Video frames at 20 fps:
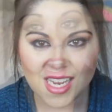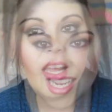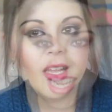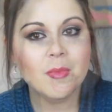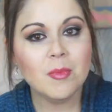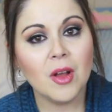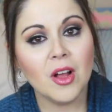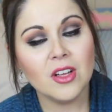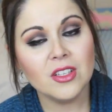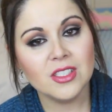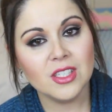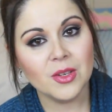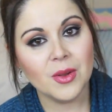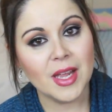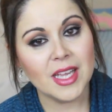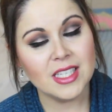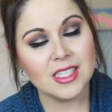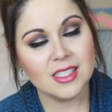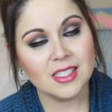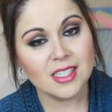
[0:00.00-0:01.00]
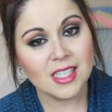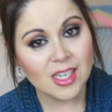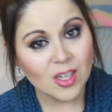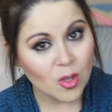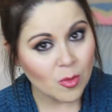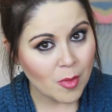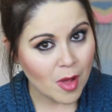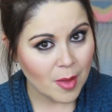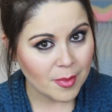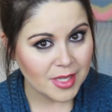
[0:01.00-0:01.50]
I am also a
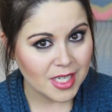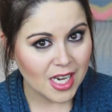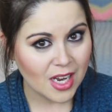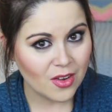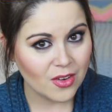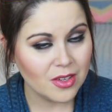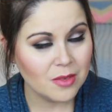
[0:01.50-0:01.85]
single mommy now.